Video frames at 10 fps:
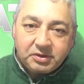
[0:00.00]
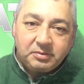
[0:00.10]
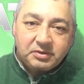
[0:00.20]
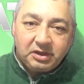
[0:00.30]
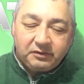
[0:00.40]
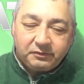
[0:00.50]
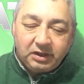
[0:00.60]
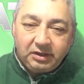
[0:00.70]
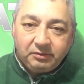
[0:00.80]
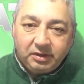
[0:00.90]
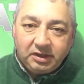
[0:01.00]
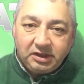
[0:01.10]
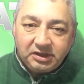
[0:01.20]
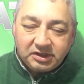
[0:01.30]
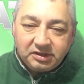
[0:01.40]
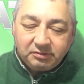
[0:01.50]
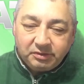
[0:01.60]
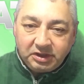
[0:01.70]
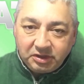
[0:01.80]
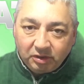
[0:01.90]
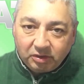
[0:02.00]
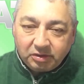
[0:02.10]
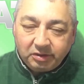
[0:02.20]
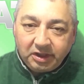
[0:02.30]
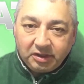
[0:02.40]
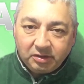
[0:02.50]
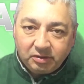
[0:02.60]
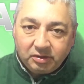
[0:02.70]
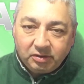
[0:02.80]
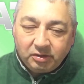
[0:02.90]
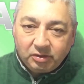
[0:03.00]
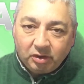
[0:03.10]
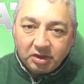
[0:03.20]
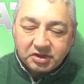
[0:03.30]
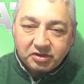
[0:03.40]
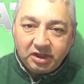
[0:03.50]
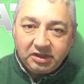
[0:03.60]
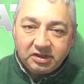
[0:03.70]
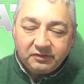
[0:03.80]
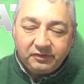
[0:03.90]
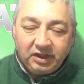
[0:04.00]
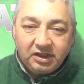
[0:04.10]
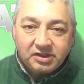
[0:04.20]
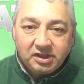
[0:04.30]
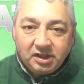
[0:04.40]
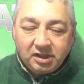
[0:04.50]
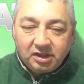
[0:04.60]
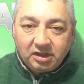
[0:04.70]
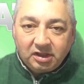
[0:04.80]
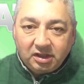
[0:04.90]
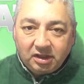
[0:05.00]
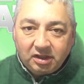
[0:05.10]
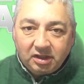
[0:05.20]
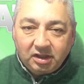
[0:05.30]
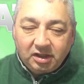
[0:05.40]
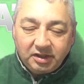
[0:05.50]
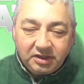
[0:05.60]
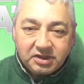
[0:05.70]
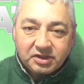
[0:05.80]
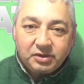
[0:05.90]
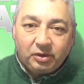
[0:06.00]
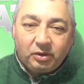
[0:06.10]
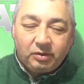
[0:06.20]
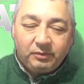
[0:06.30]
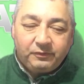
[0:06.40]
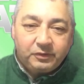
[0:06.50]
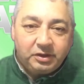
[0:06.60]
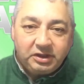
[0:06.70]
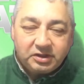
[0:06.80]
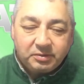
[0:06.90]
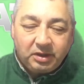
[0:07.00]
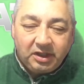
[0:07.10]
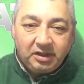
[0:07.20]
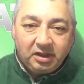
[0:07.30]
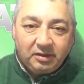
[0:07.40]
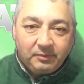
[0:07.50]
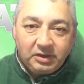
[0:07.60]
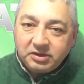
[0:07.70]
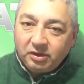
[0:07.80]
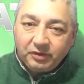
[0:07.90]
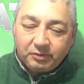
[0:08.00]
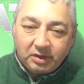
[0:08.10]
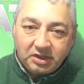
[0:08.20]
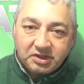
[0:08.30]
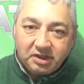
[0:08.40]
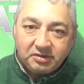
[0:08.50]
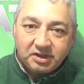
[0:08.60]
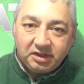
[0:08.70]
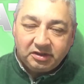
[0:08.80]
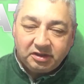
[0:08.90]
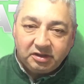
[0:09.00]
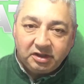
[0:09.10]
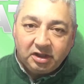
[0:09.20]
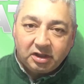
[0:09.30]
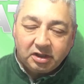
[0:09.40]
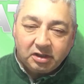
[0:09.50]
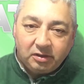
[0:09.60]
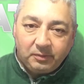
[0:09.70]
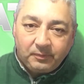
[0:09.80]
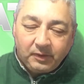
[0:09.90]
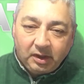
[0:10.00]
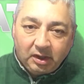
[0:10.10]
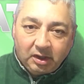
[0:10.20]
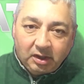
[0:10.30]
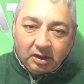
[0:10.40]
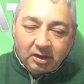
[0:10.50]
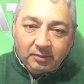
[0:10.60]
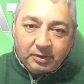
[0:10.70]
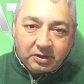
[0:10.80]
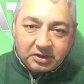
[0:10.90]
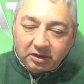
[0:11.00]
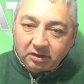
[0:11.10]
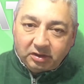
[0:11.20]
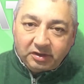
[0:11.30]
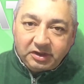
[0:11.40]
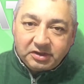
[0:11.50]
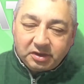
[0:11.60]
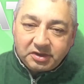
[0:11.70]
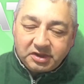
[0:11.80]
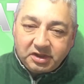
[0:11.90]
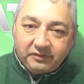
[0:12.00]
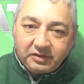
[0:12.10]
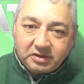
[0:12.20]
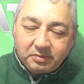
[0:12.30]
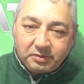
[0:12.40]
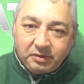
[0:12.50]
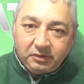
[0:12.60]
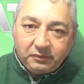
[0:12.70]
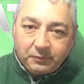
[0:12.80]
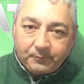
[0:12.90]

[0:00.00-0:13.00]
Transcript: himself right when he's not quite got a stride to a fence. And I just thought, 14 to 1, he's not the worst outsider in the Arkle. Because a lot of these horses have it to prove.